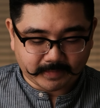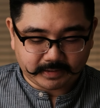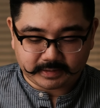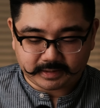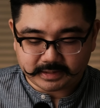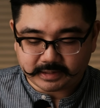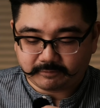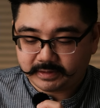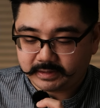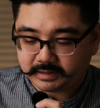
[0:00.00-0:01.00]

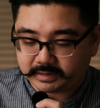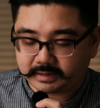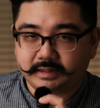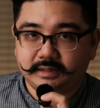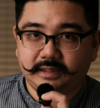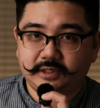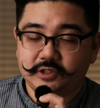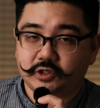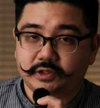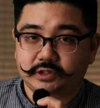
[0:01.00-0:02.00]
Definitely in
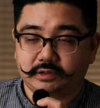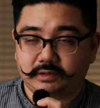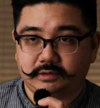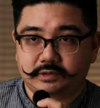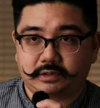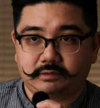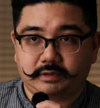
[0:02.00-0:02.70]
conjunction, there's the